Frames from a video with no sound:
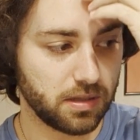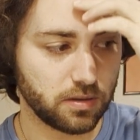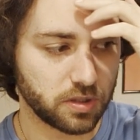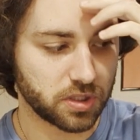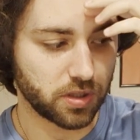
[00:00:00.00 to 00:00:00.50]

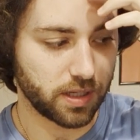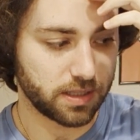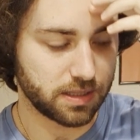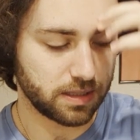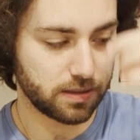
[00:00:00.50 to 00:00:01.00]
just trying
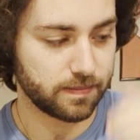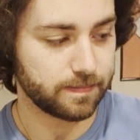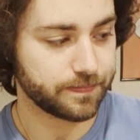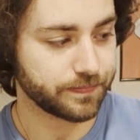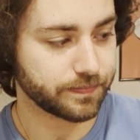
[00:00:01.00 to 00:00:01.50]
to
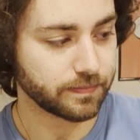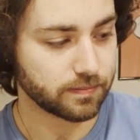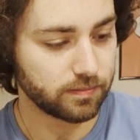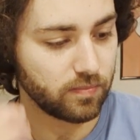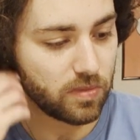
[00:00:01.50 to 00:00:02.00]

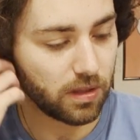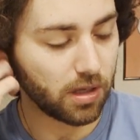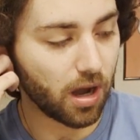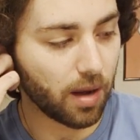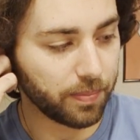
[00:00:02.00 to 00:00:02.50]

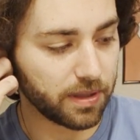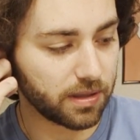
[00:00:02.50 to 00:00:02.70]
copy